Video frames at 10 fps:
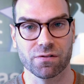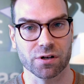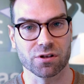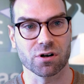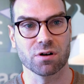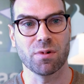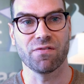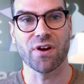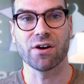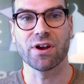Like they're going to be
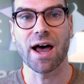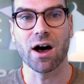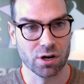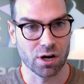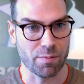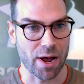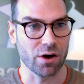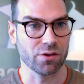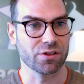found out about,